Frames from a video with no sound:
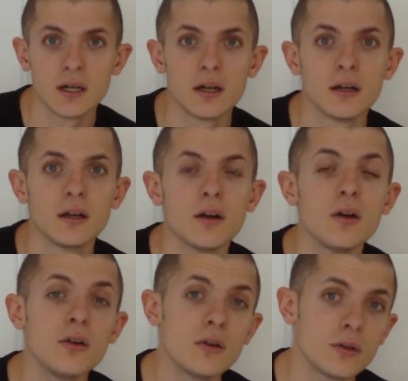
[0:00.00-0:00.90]

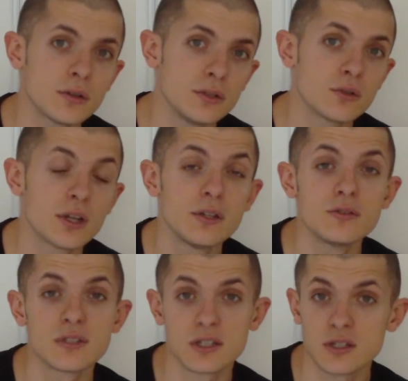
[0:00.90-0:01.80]
Or you can
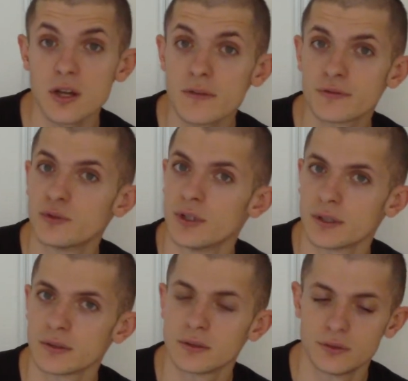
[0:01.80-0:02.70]
use a
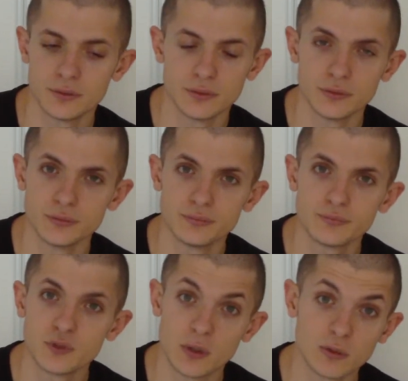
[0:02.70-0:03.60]
software to
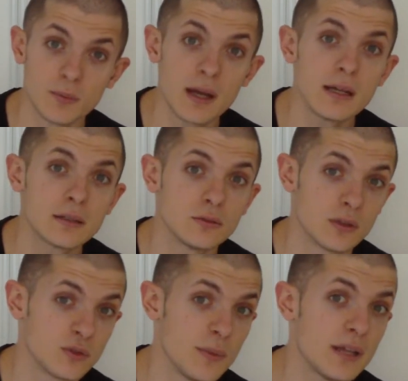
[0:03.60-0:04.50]

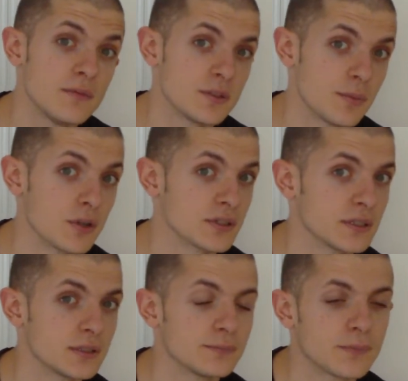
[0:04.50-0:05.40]
automate this
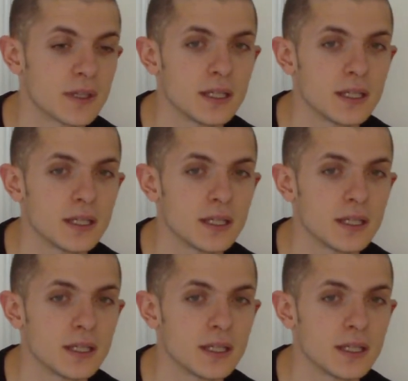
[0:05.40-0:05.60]
process.